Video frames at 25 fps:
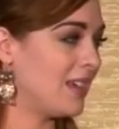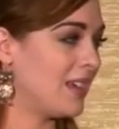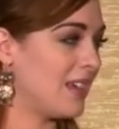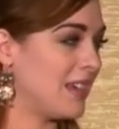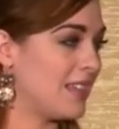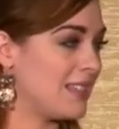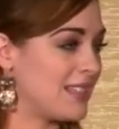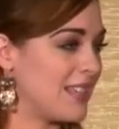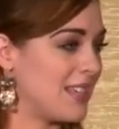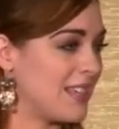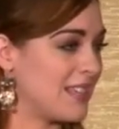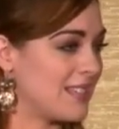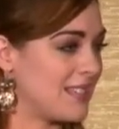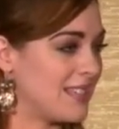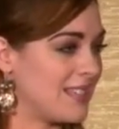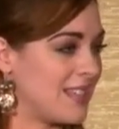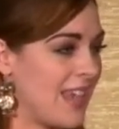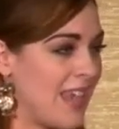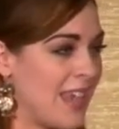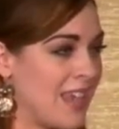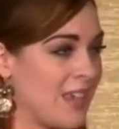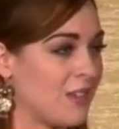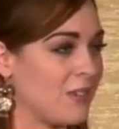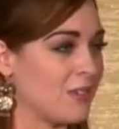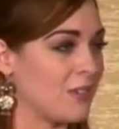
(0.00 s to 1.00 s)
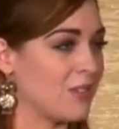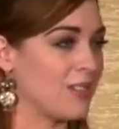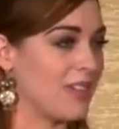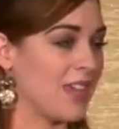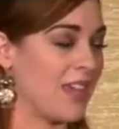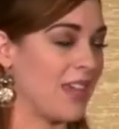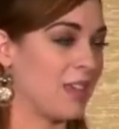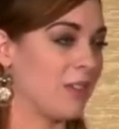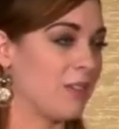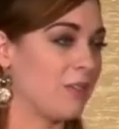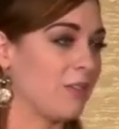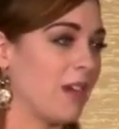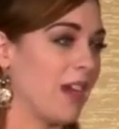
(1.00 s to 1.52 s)
It's his tangled
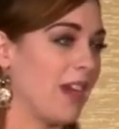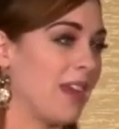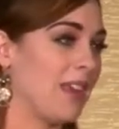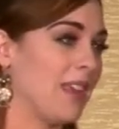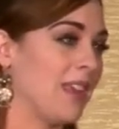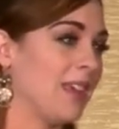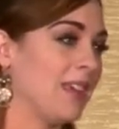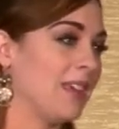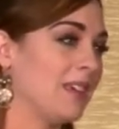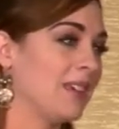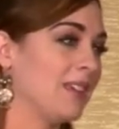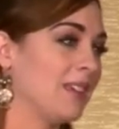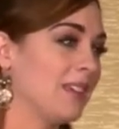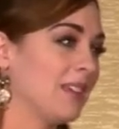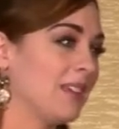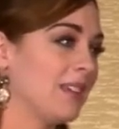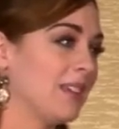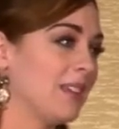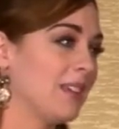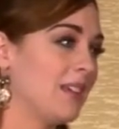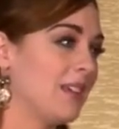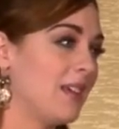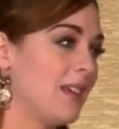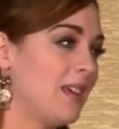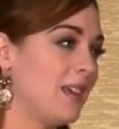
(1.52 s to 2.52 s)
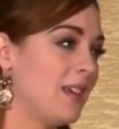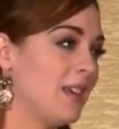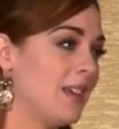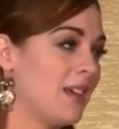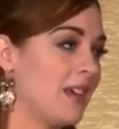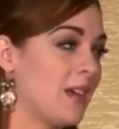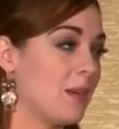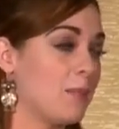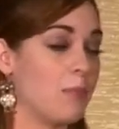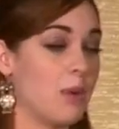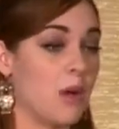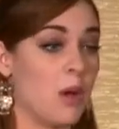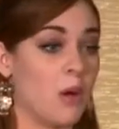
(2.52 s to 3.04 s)
handwriting,
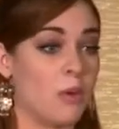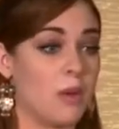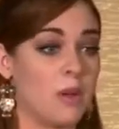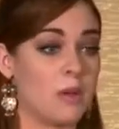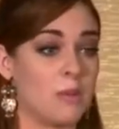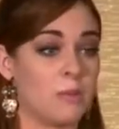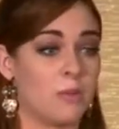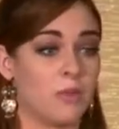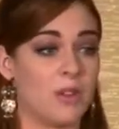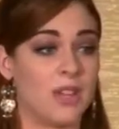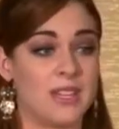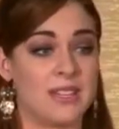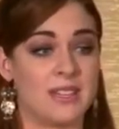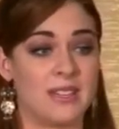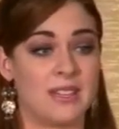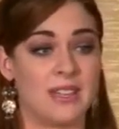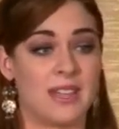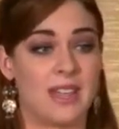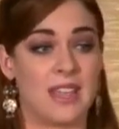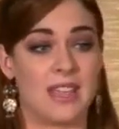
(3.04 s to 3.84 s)
a poem written